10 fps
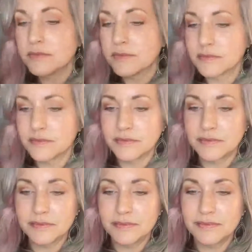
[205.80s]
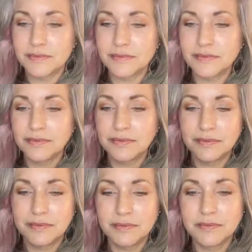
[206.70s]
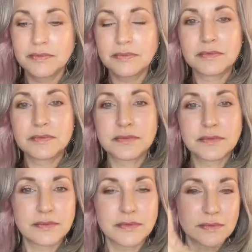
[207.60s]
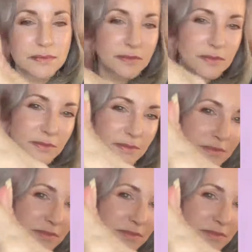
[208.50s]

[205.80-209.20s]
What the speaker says: No one is speaking in this clip.